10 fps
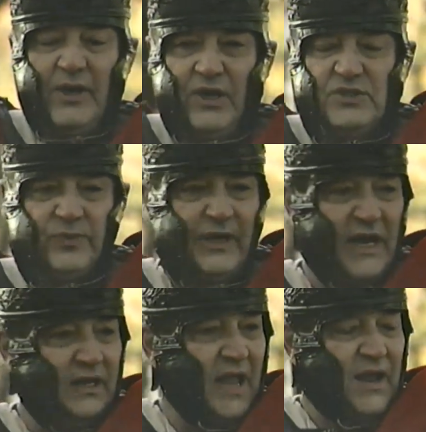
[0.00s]
Because we
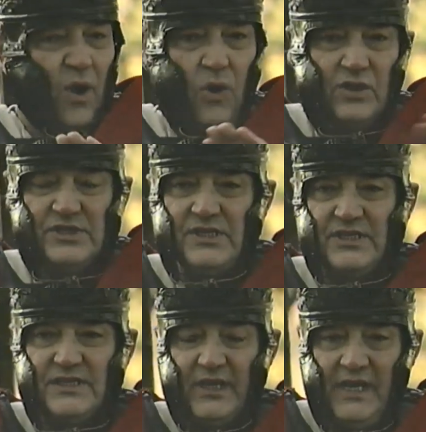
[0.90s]
got a lot of
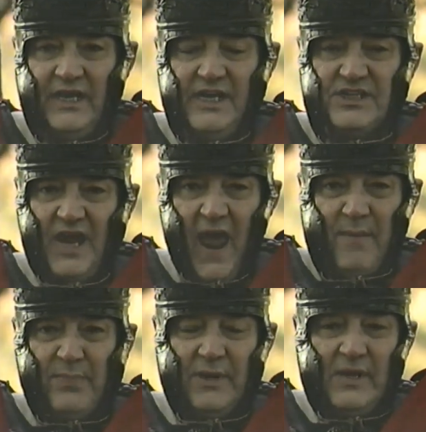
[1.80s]
horses in each
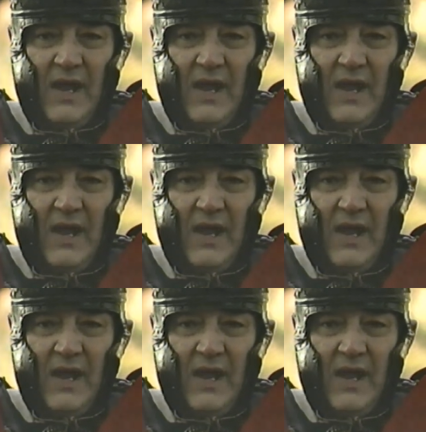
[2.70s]
camp.